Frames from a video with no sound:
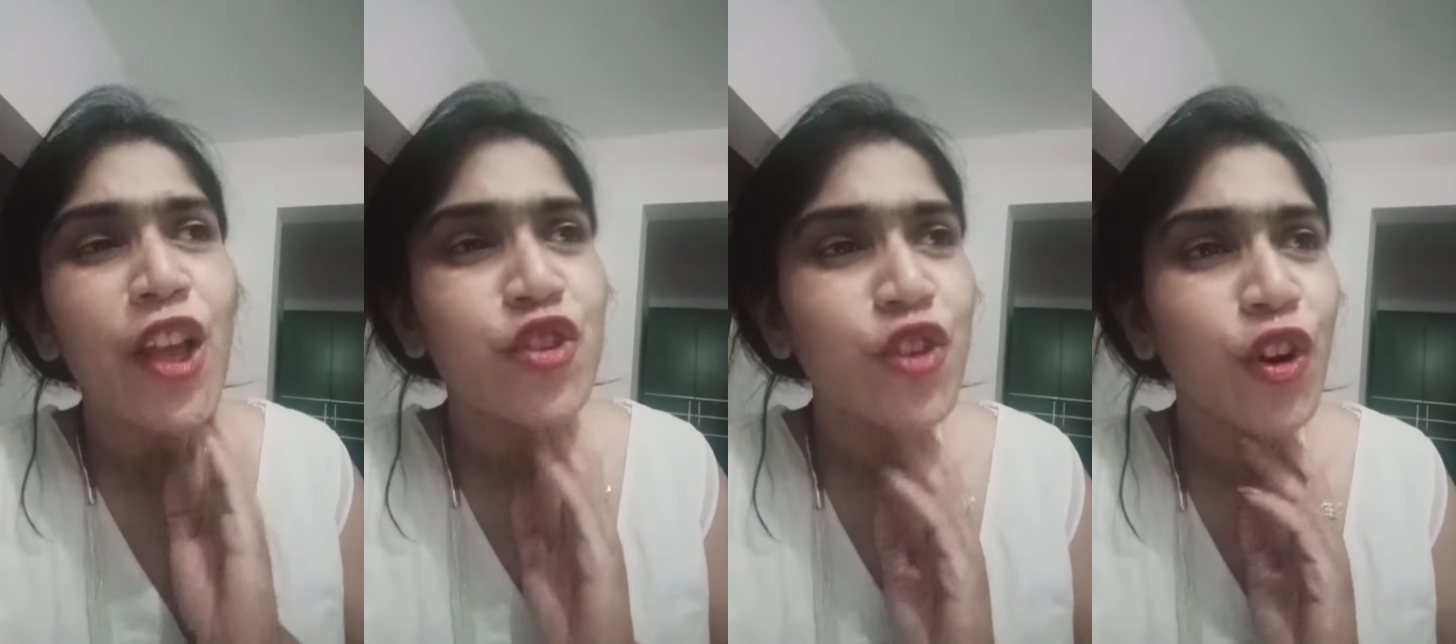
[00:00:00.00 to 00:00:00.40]

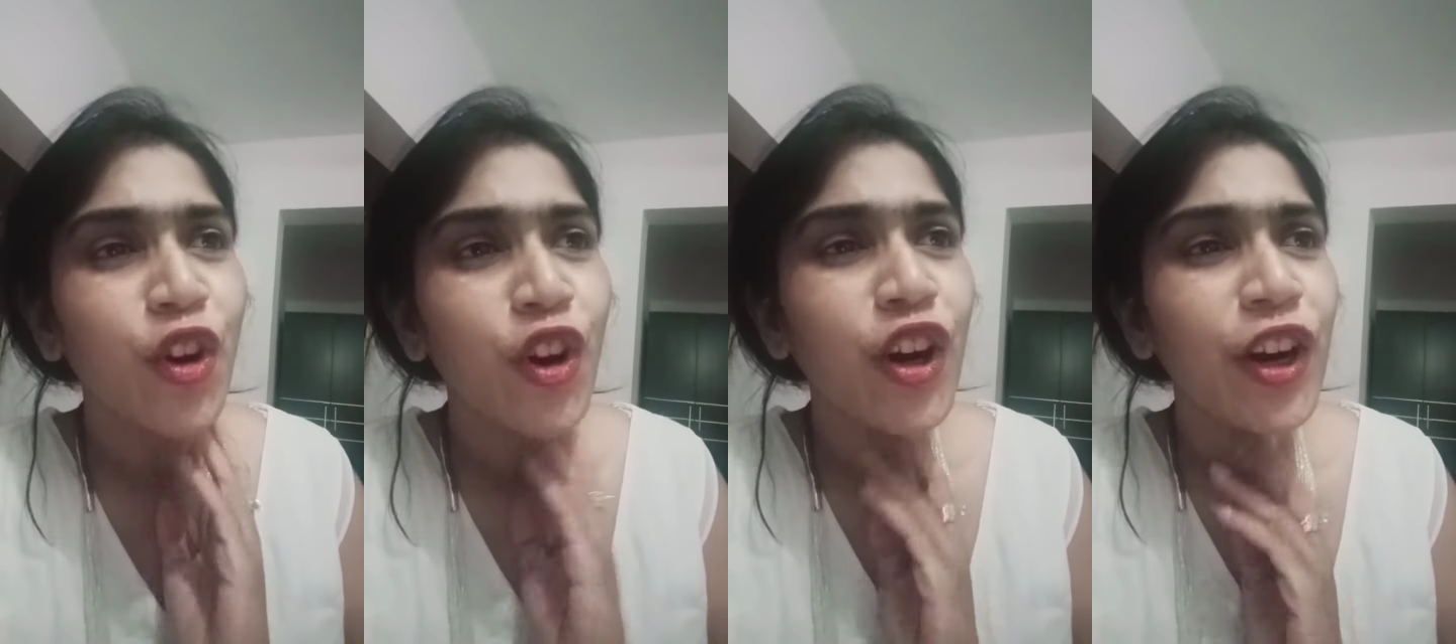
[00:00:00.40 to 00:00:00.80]

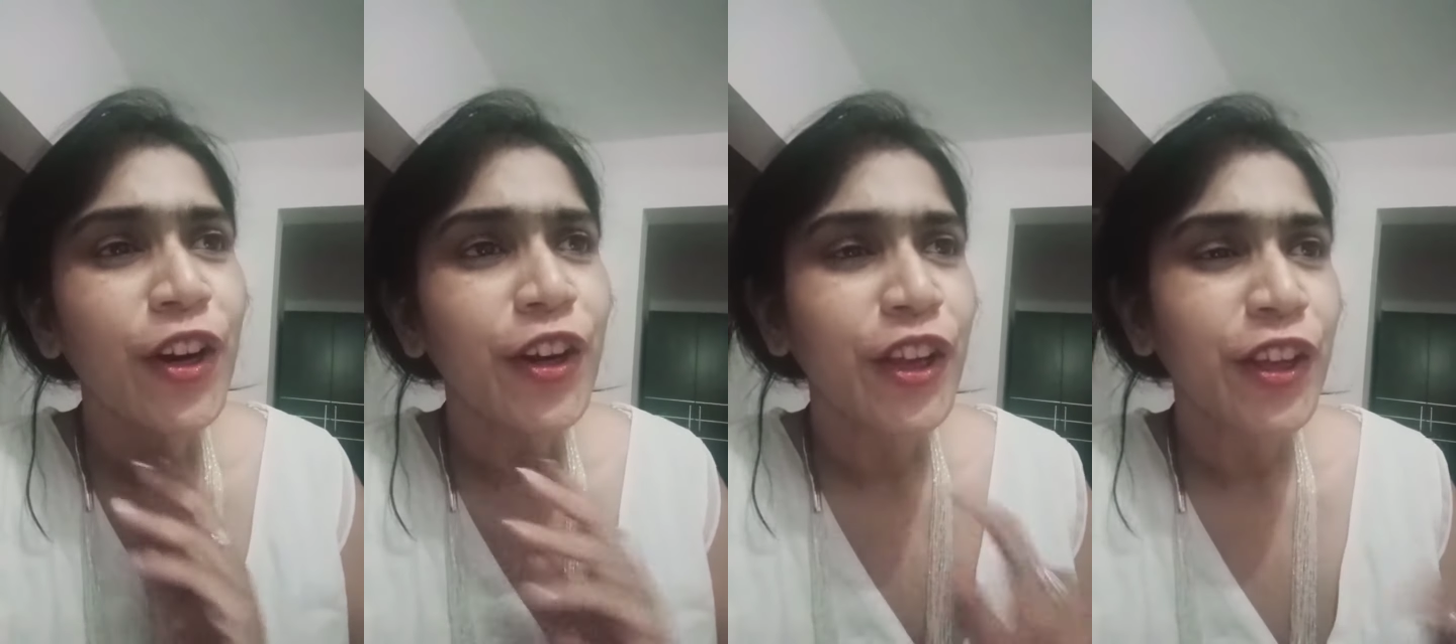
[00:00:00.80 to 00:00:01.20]
So
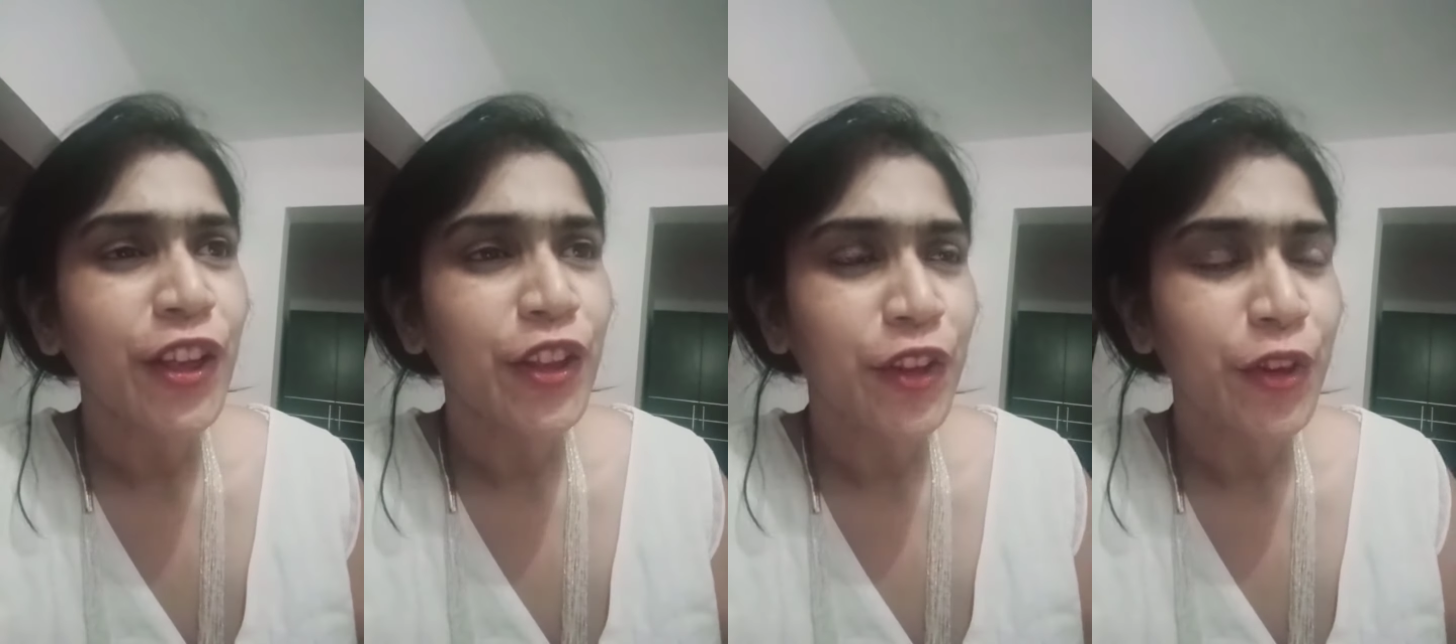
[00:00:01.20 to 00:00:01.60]

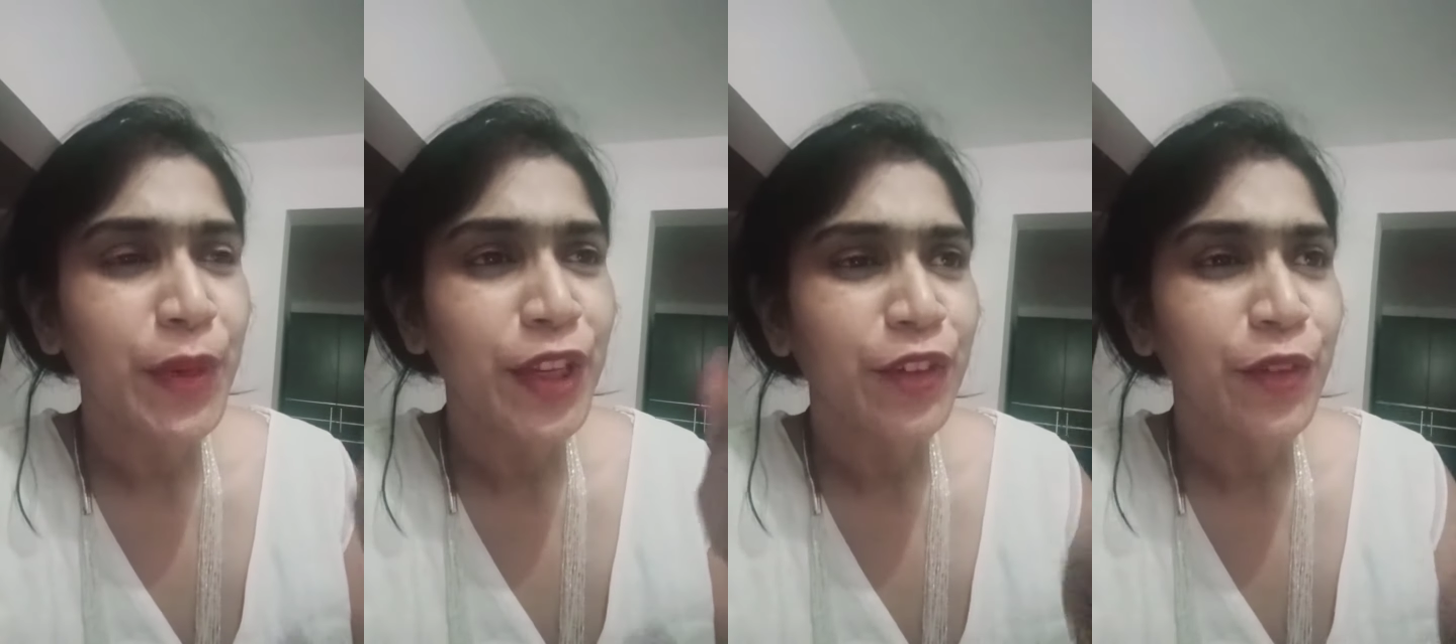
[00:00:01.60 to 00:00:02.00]

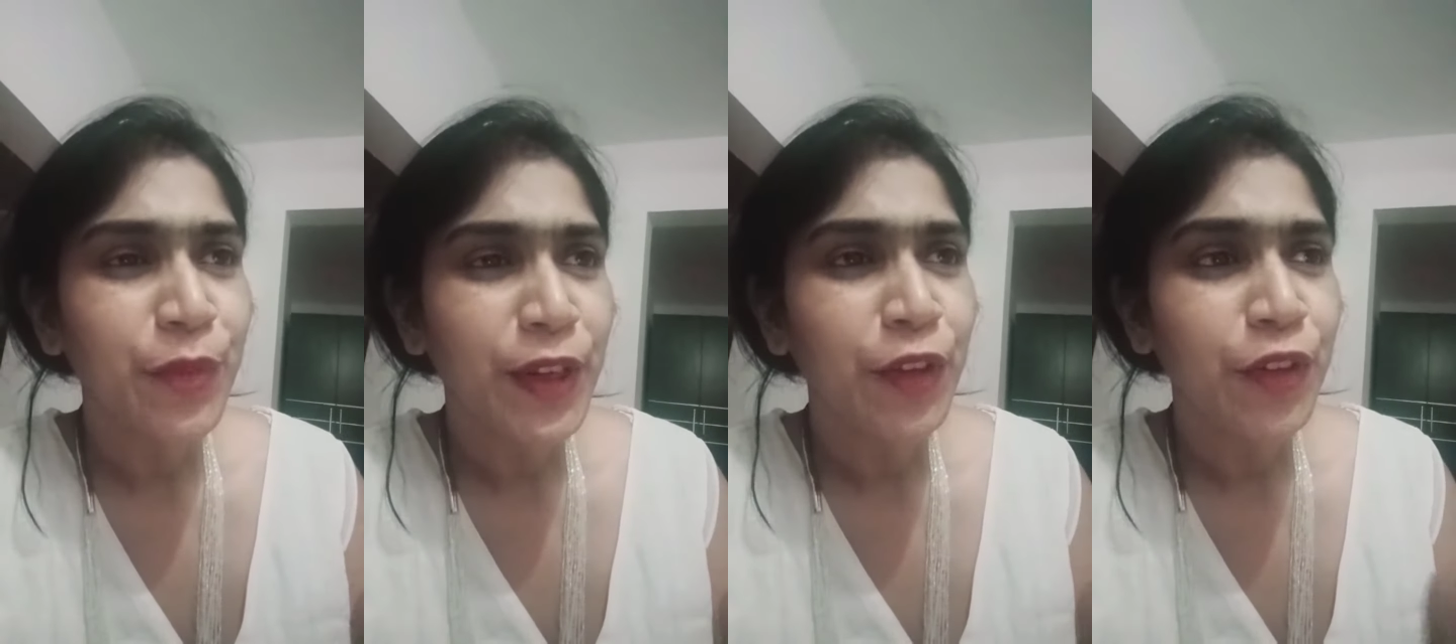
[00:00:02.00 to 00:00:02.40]
when
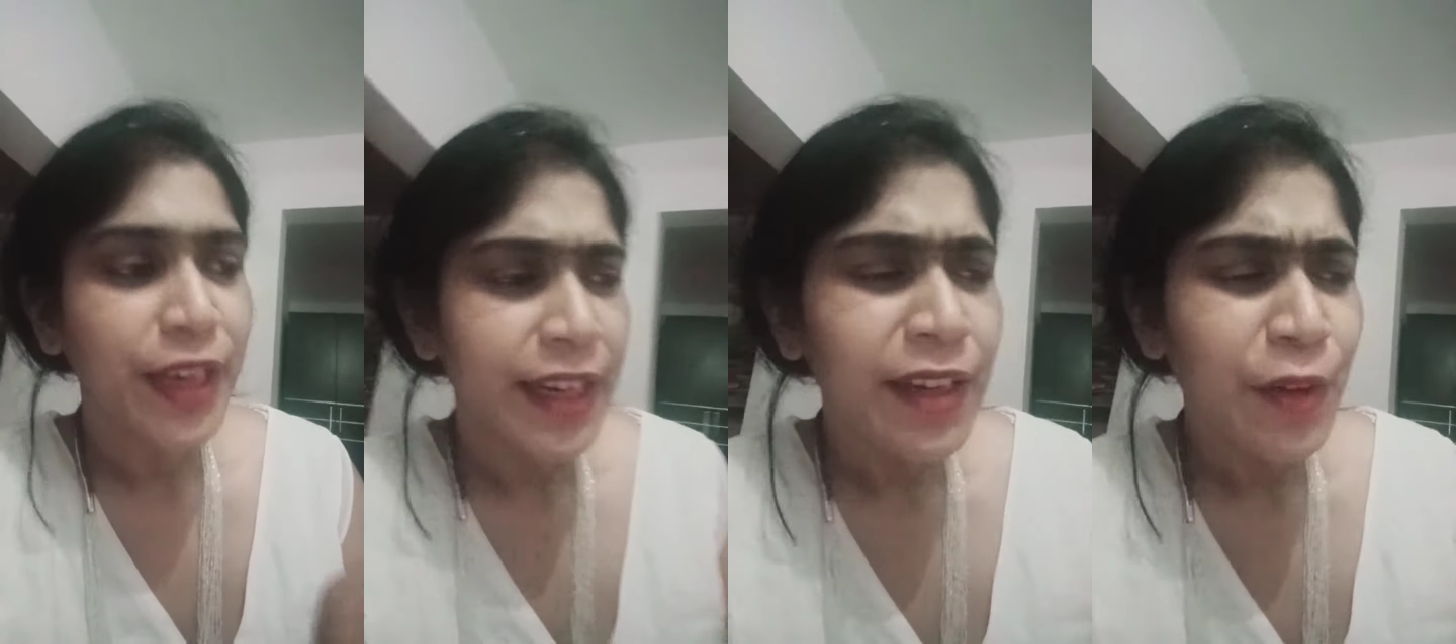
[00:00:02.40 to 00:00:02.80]
you're
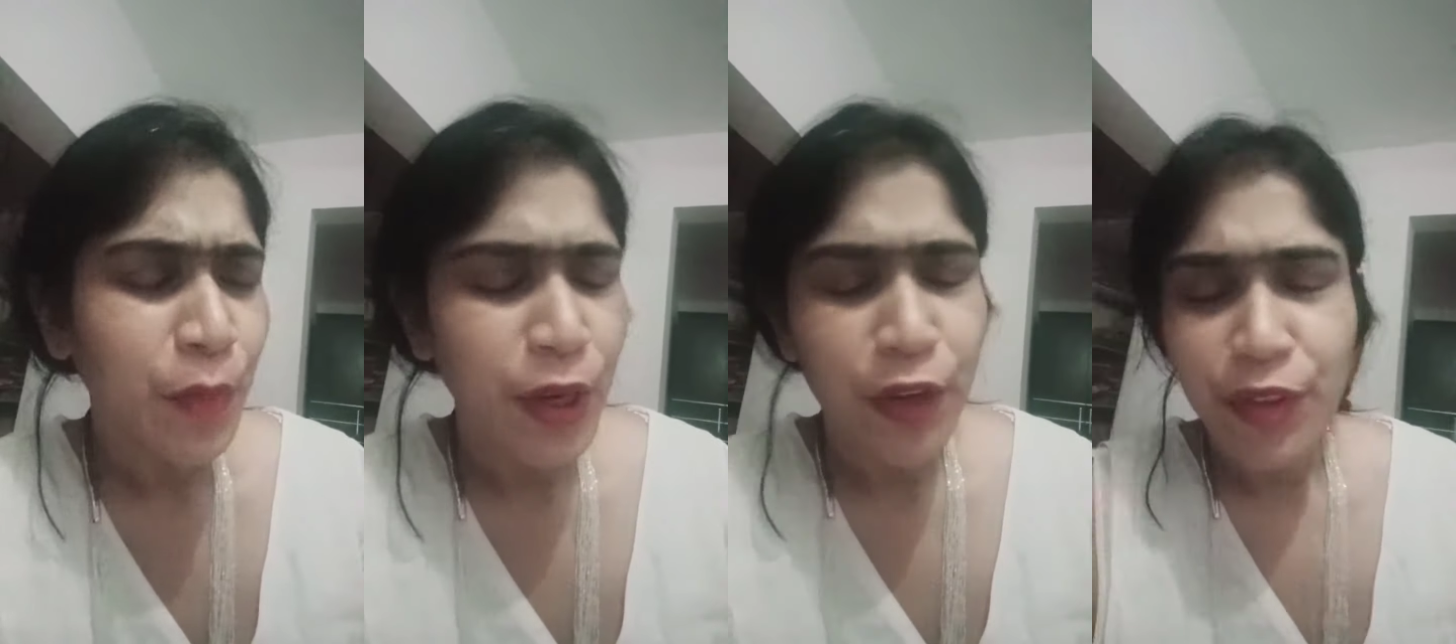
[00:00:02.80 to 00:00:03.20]

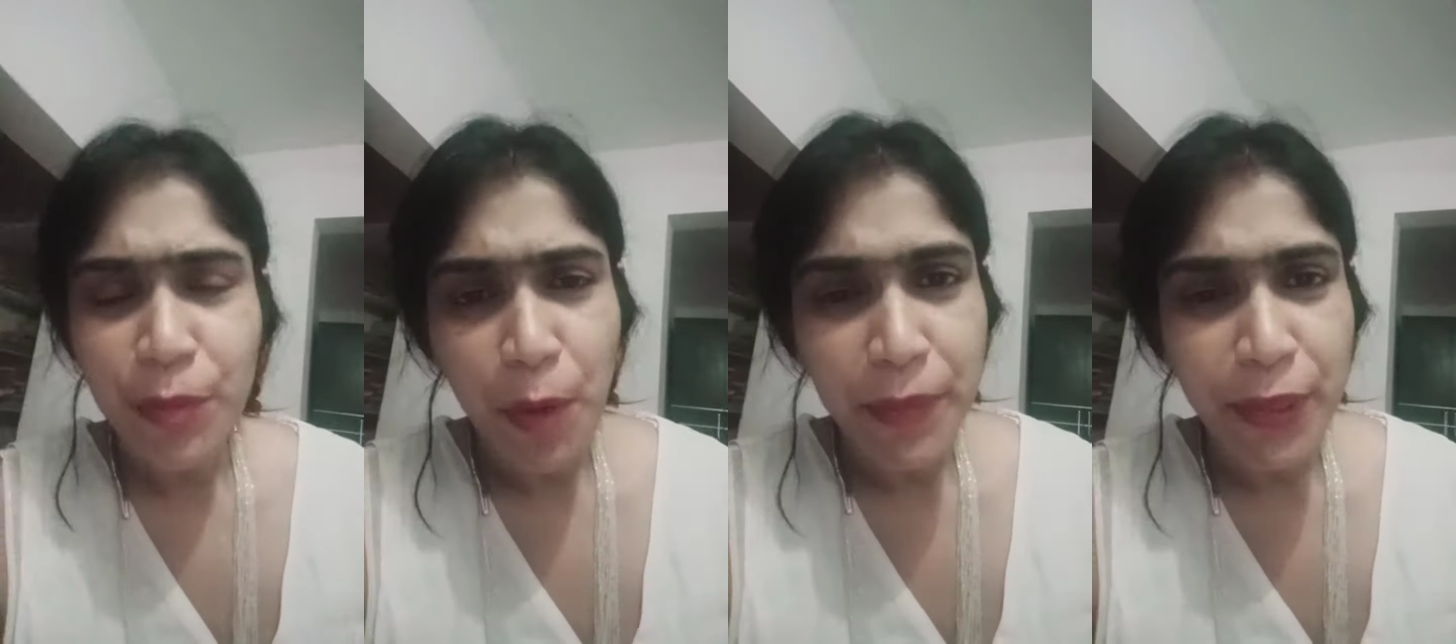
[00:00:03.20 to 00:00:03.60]
in one of the Bombay